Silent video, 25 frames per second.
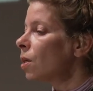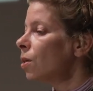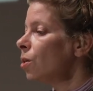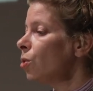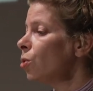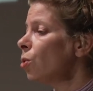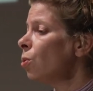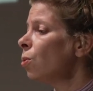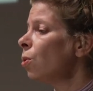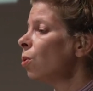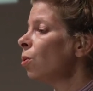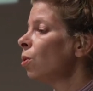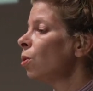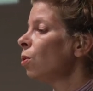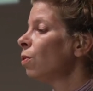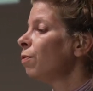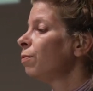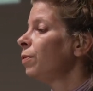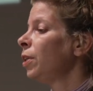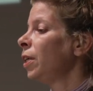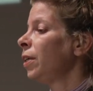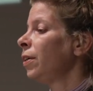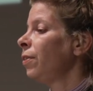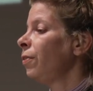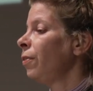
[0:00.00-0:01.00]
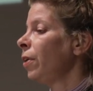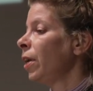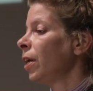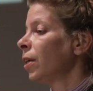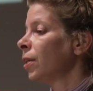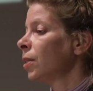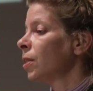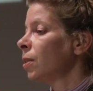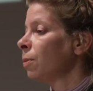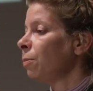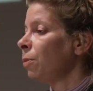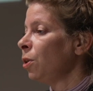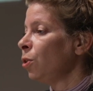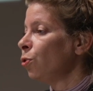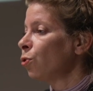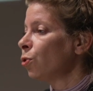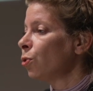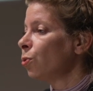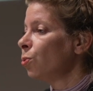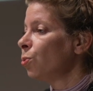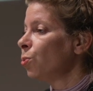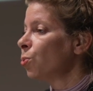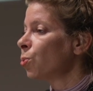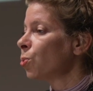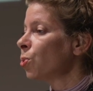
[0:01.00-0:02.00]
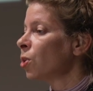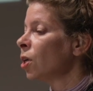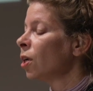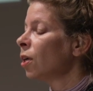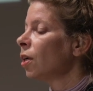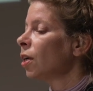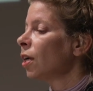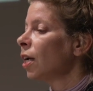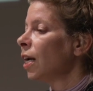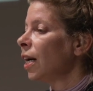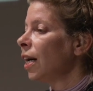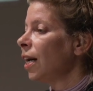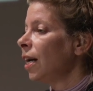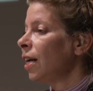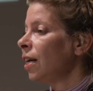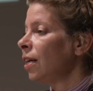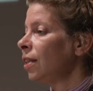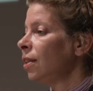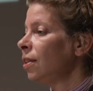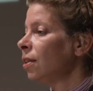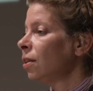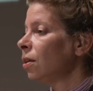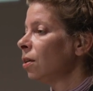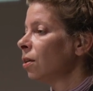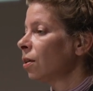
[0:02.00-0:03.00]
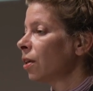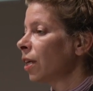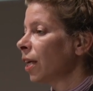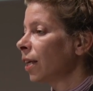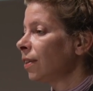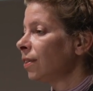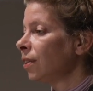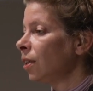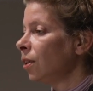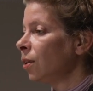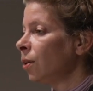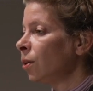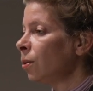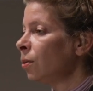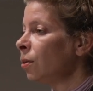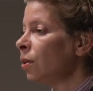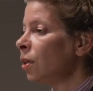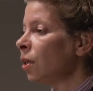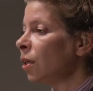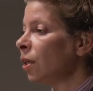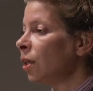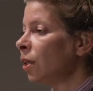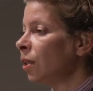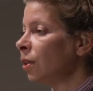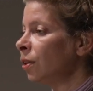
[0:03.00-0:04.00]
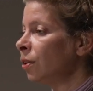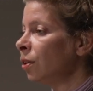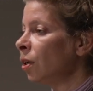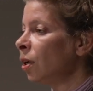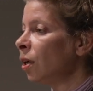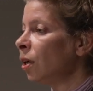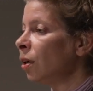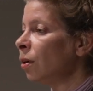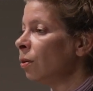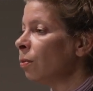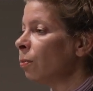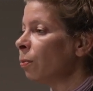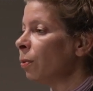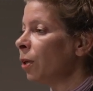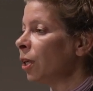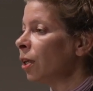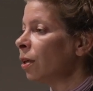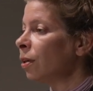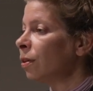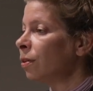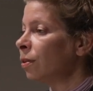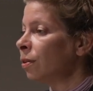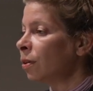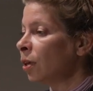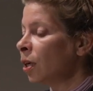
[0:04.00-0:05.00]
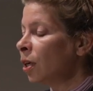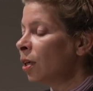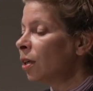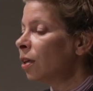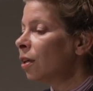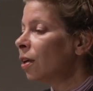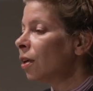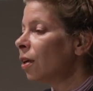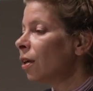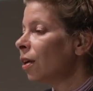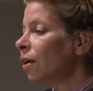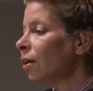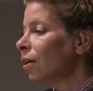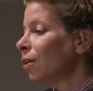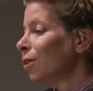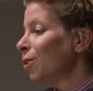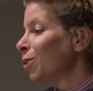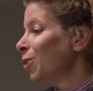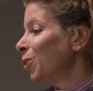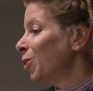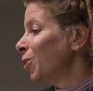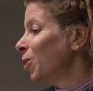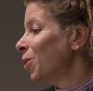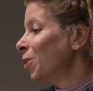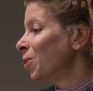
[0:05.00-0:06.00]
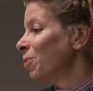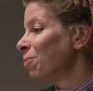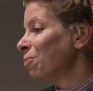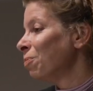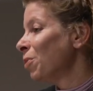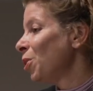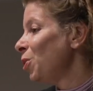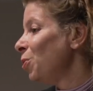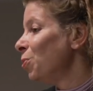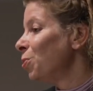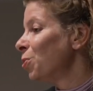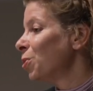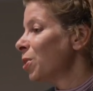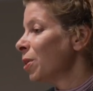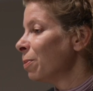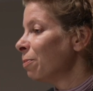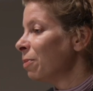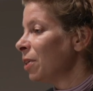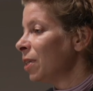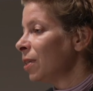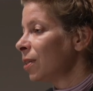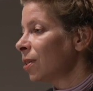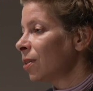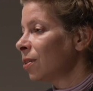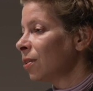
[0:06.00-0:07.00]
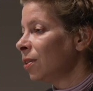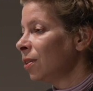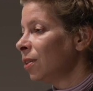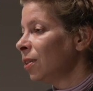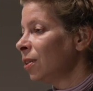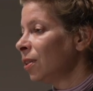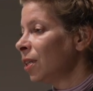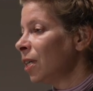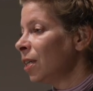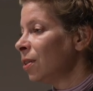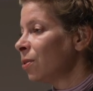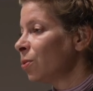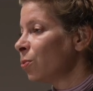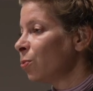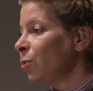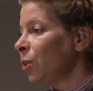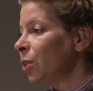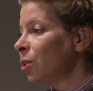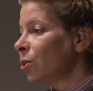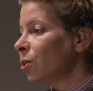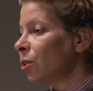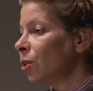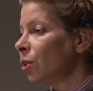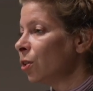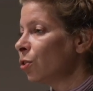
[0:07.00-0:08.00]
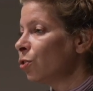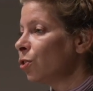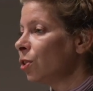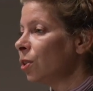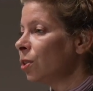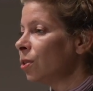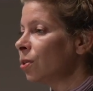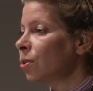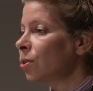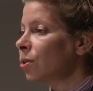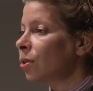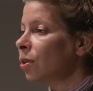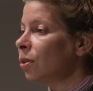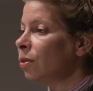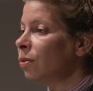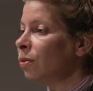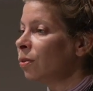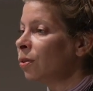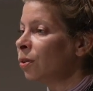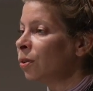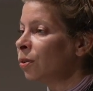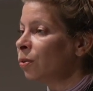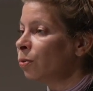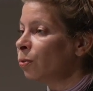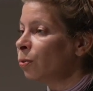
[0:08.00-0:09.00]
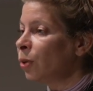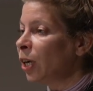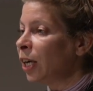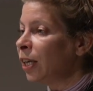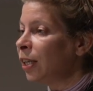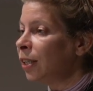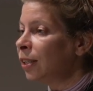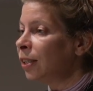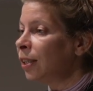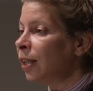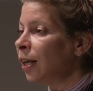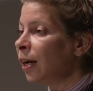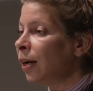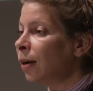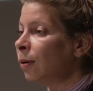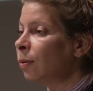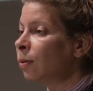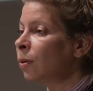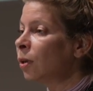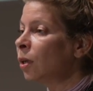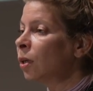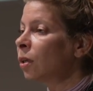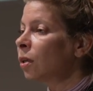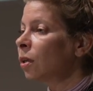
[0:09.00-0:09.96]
So all of their exhibitions had a catalog, and we can use them as researches right now.